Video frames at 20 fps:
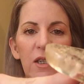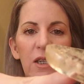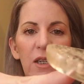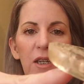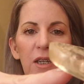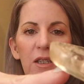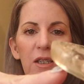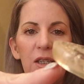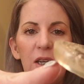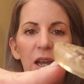it
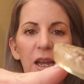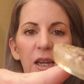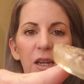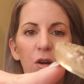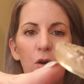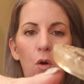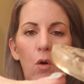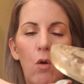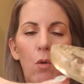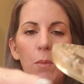and
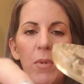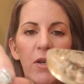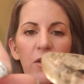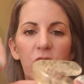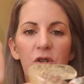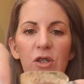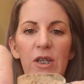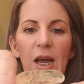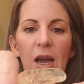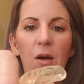taken a whole
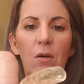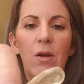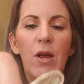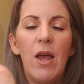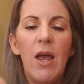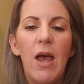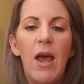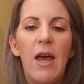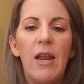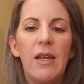bunch down.
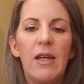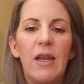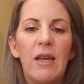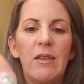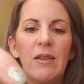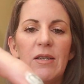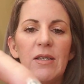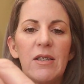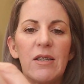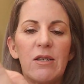And
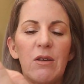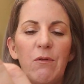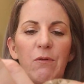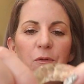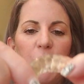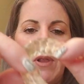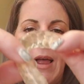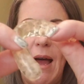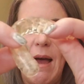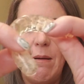again, this is a
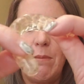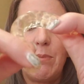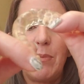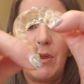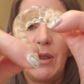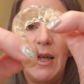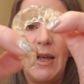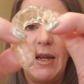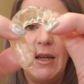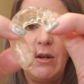flat
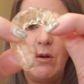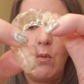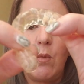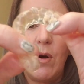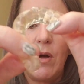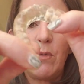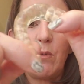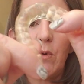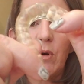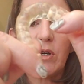planed
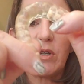one where